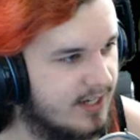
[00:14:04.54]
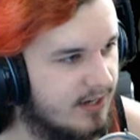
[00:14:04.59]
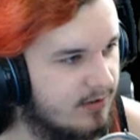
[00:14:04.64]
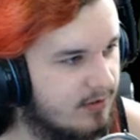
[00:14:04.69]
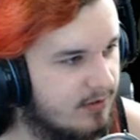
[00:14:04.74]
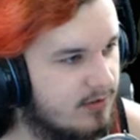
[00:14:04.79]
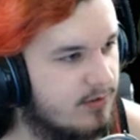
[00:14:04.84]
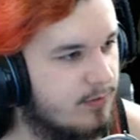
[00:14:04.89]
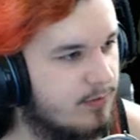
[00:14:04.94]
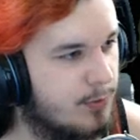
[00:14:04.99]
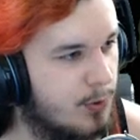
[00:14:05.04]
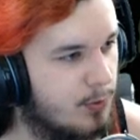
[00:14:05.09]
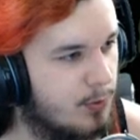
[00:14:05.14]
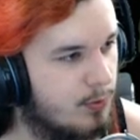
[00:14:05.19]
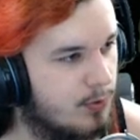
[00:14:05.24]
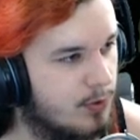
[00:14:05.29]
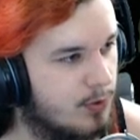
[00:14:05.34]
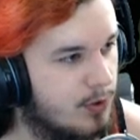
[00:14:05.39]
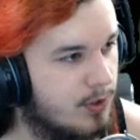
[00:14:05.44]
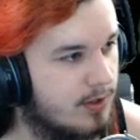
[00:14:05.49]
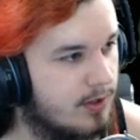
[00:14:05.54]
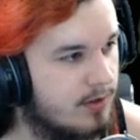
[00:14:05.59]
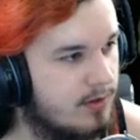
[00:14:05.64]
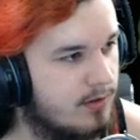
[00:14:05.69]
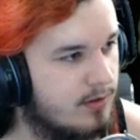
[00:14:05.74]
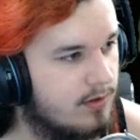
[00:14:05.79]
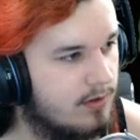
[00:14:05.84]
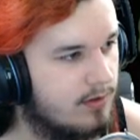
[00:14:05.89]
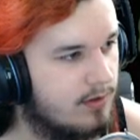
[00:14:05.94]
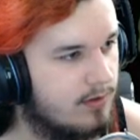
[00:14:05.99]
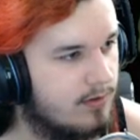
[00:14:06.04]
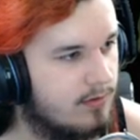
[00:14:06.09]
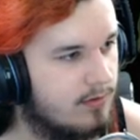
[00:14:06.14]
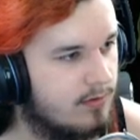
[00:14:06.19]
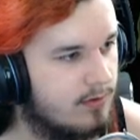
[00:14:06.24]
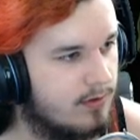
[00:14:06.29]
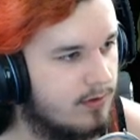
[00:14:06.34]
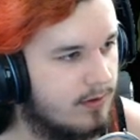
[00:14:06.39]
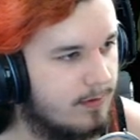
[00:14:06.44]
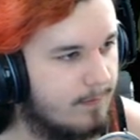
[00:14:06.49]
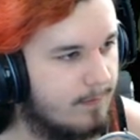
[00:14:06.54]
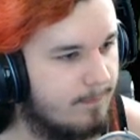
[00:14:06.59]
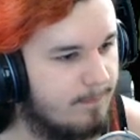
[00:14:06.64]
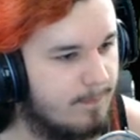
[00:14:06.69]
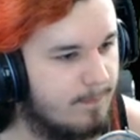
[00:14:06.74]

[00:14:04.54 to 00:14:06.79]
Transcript: down. Phew, good. Good.